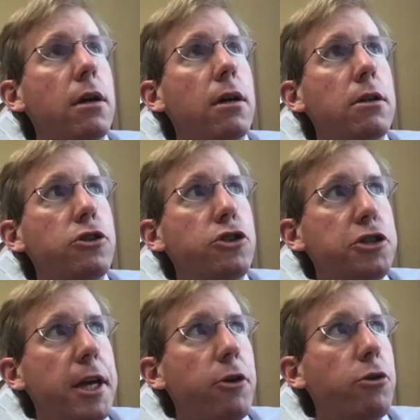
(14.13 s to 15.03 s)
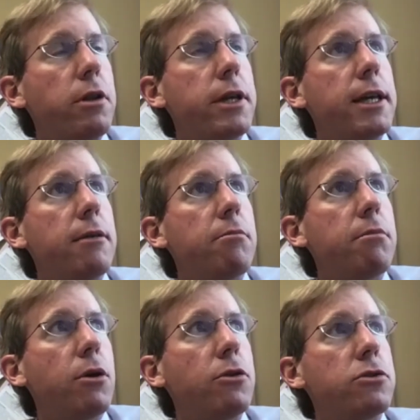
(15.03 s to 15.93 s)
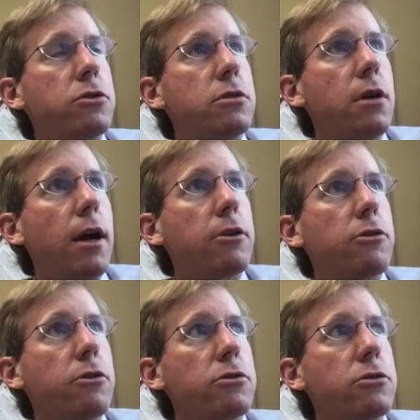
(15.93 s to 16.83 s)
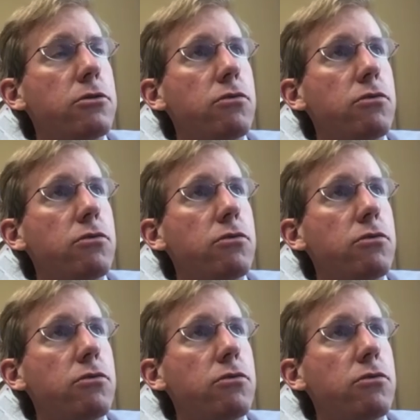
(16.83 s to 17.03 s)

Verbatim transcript: generally most doctors